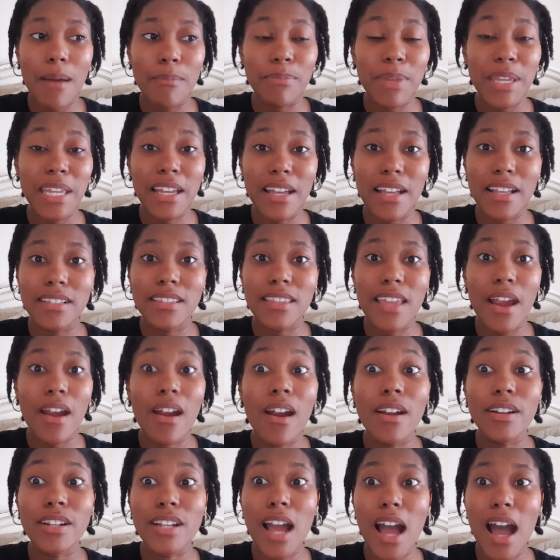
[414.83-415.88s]
Because there
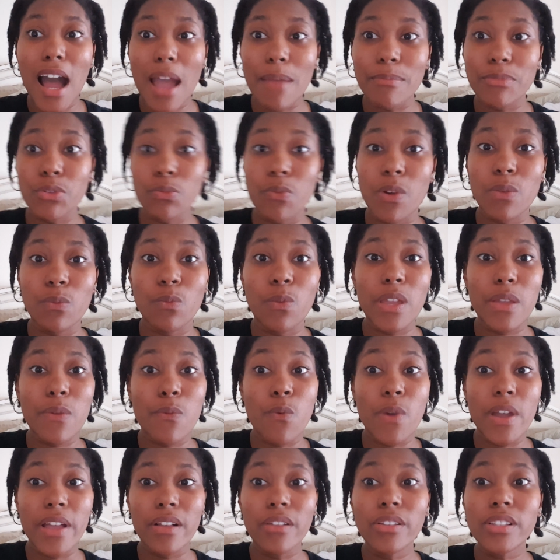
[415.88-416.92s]
are times when we
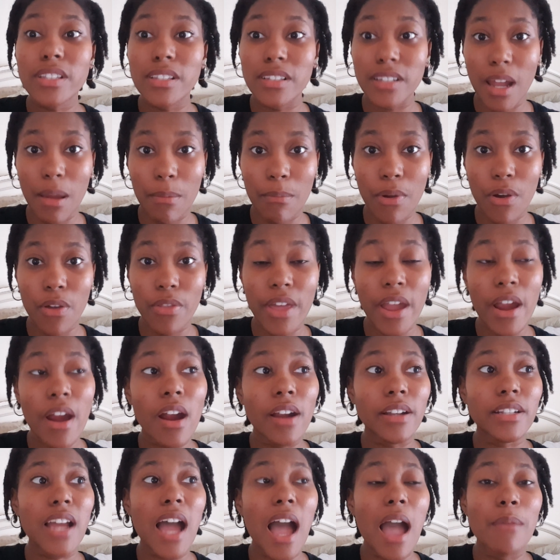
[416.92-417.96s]
will stumble. There
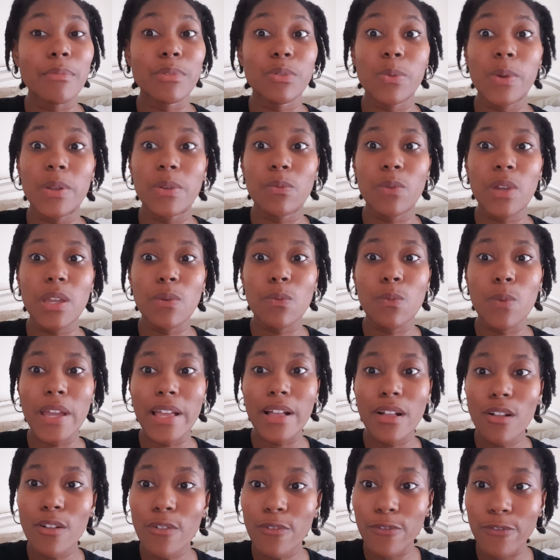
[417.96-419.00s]
are times when we
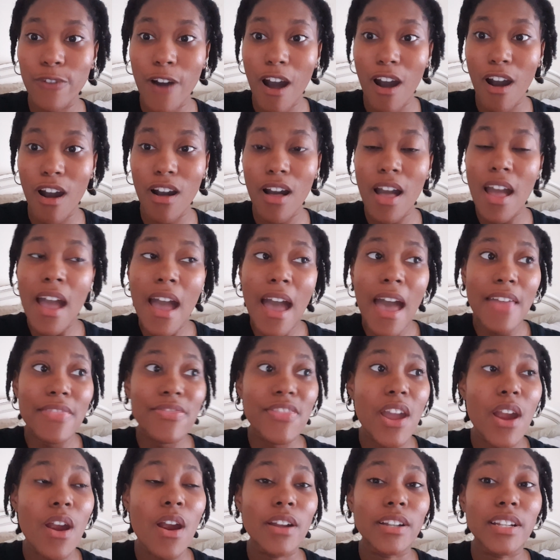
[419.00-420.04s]
will fall.
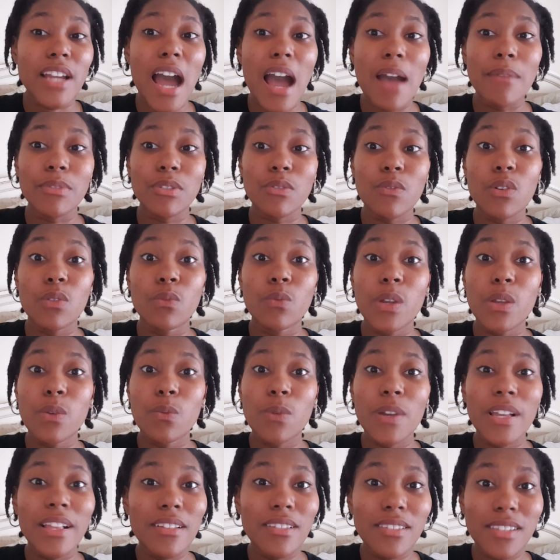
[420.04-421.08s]
There are times when we
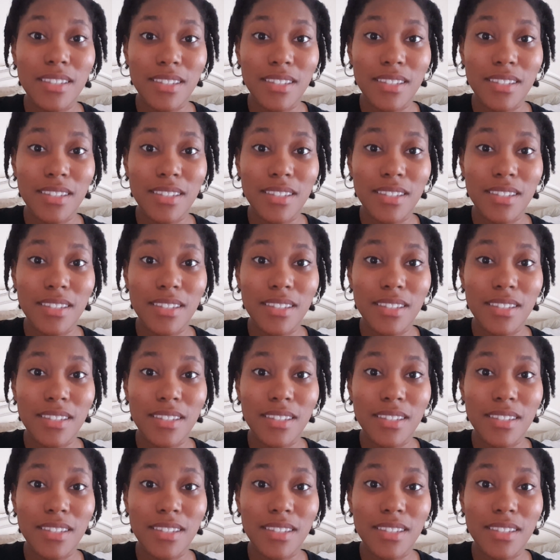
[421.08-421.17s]
will